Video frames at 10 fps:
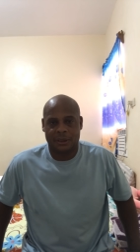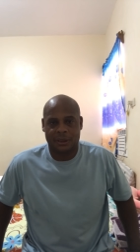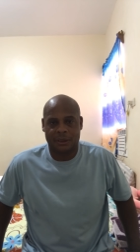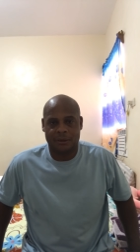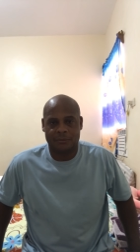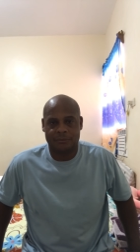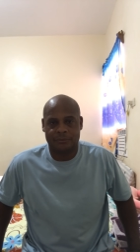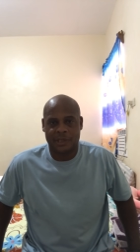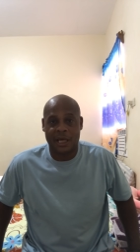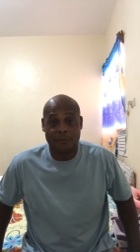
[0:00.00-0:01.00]
uh,
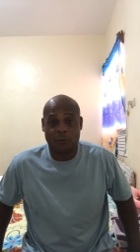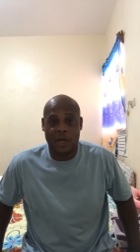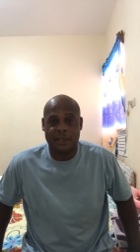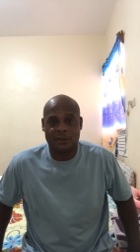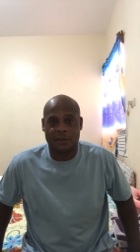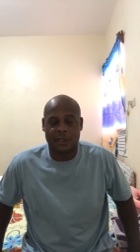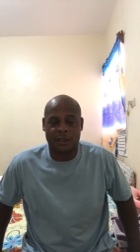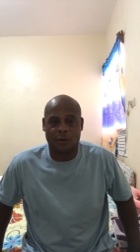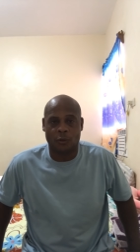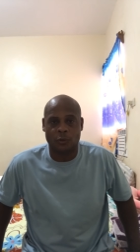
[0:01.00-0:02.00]
they have a right to
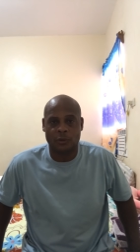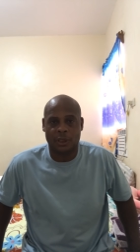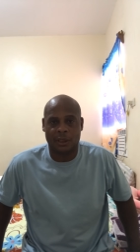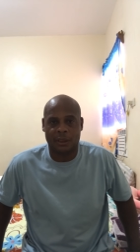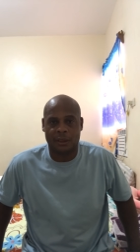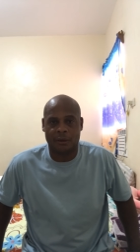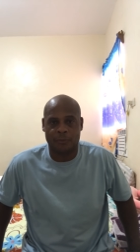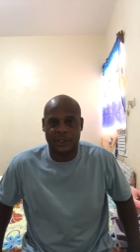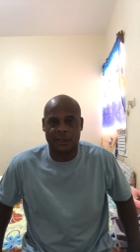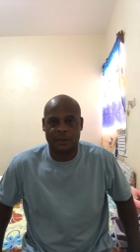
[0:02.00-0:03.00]
their own
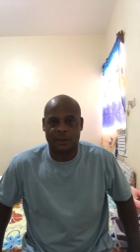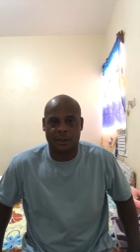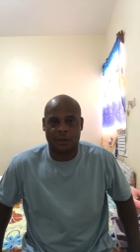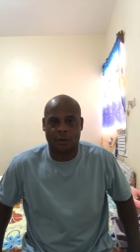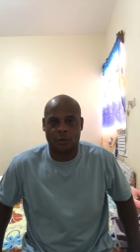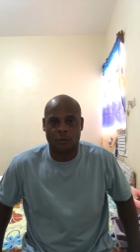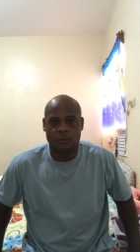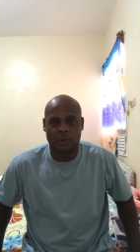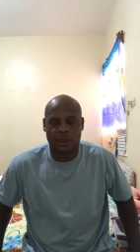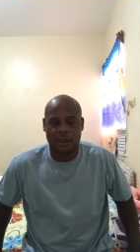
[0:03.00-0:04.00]
opinion, their
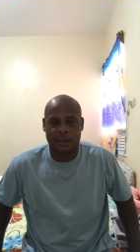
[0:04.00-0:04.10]
own